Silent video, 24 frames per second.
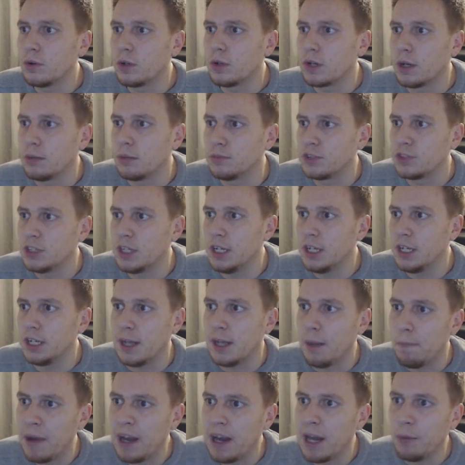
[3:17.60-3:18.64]
Corner comes in.
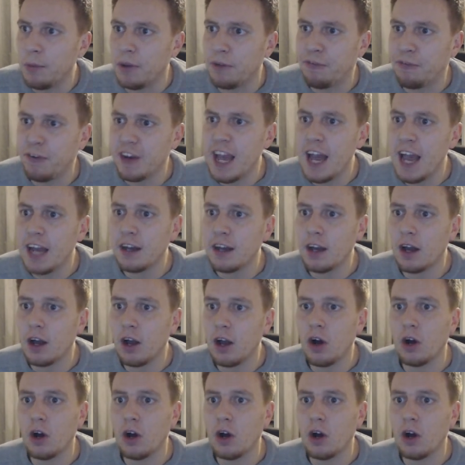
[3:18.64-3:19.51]
Dembele with a free header.